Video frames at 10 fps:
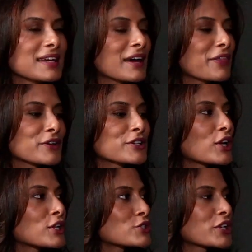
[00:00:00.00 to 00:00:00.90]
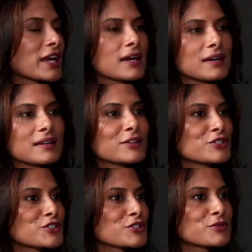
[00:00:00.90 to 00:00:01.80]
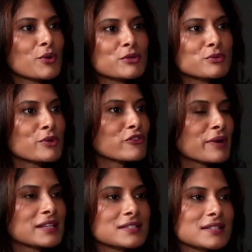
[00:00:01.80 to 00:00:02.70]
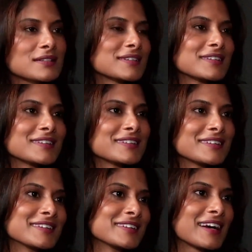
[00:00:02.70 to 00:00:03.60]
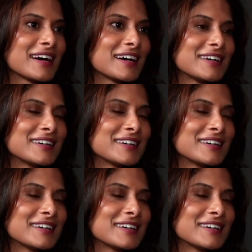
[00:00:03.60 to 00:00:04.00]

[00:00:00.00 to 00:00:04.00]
like a third culture kid. There's just so much movement. Yeah.